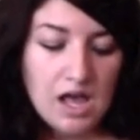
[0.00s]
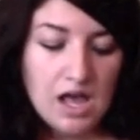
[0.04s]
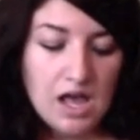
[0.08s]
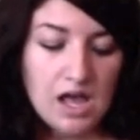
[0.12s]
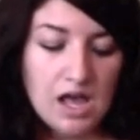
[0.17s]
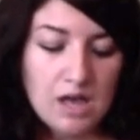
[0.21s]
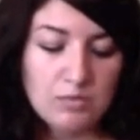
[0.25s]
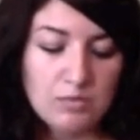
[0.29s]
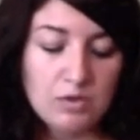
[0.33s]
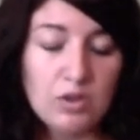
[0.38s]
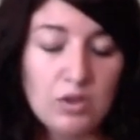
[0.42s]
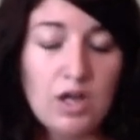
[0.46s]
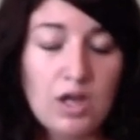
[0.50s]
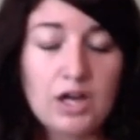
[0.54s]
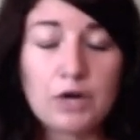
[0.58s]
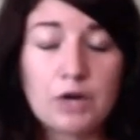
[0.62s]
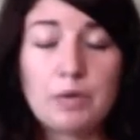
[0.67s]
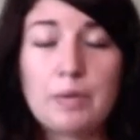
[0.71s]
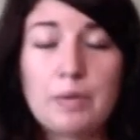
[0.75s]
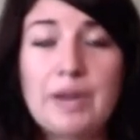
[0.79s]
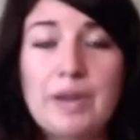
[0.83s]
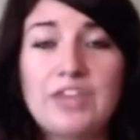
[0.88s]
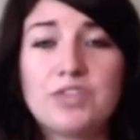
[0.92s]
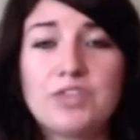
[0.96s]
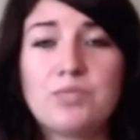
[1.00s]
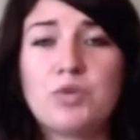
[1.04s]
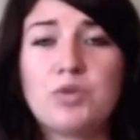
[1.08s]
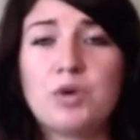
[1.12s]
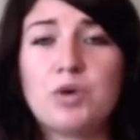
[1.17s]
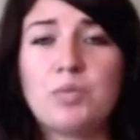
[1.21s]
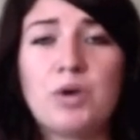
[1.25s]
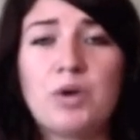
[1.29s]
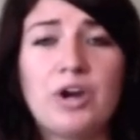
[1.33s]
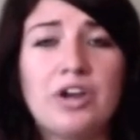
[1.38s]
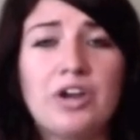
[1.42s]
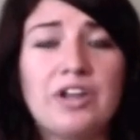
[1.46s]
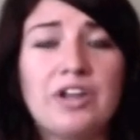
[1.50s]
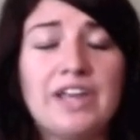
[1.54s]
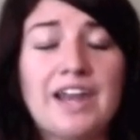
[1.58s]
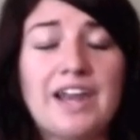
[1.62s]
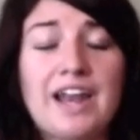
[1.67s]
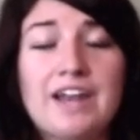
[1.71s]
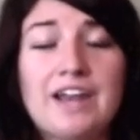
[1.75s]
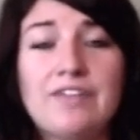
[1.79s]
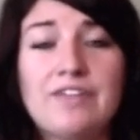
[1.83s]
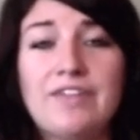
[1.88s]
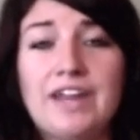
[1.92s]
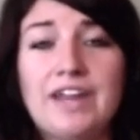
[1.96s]
The longer we wait, the more it'll
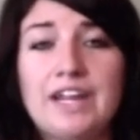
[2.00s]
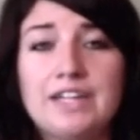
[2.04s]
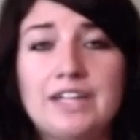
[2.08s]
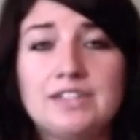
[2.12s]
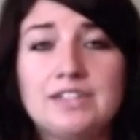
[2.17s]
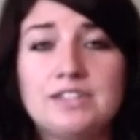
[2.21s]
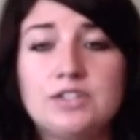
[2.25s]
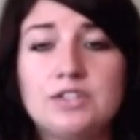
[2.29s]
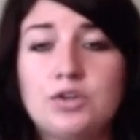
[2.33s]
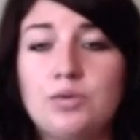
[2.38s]
get out of hand.